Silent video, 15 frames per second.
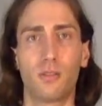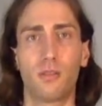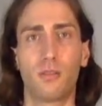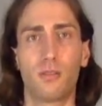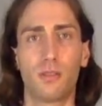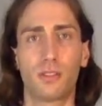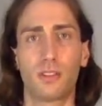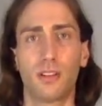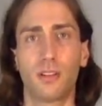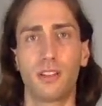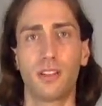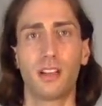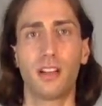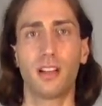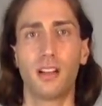also
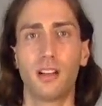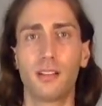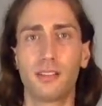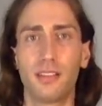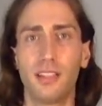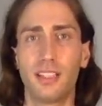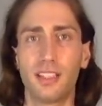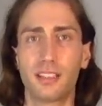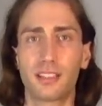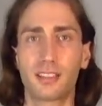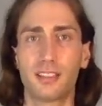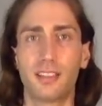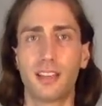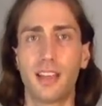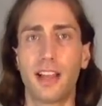the
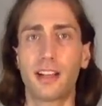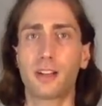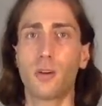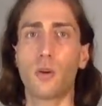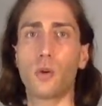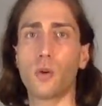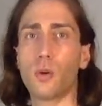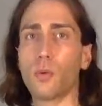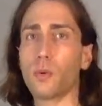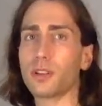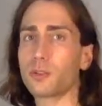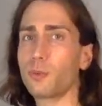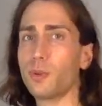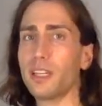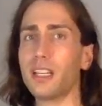neck hole
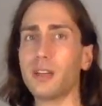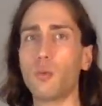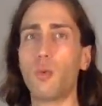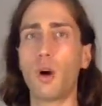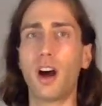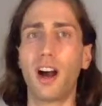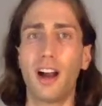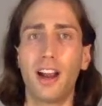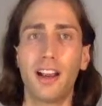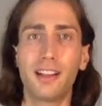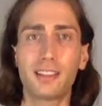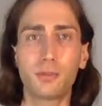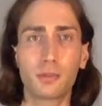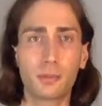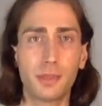was really wide.
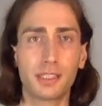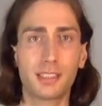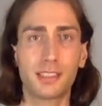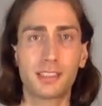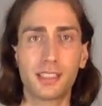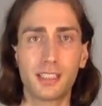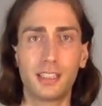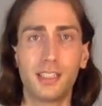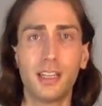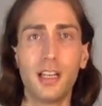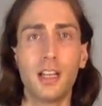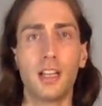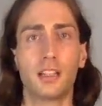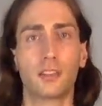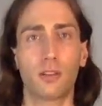It was basically sitting here.
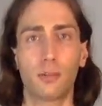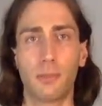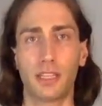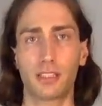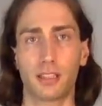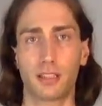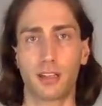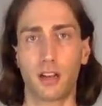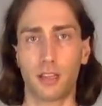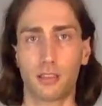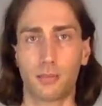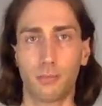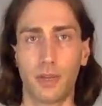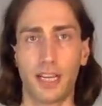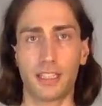So I basically got
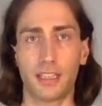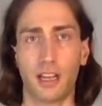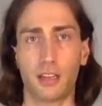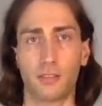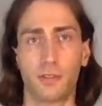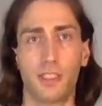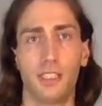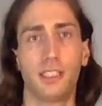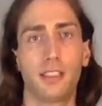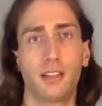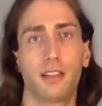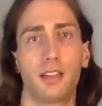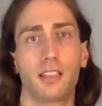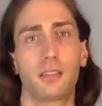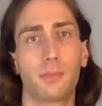space out of here
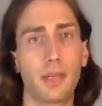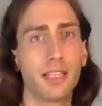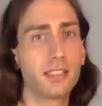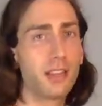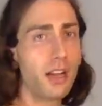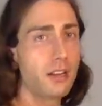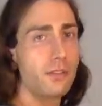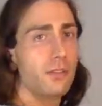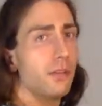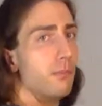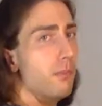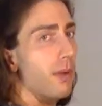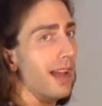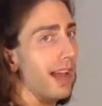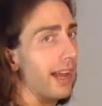and space out of the
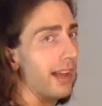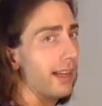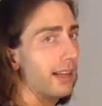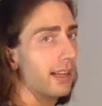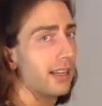back,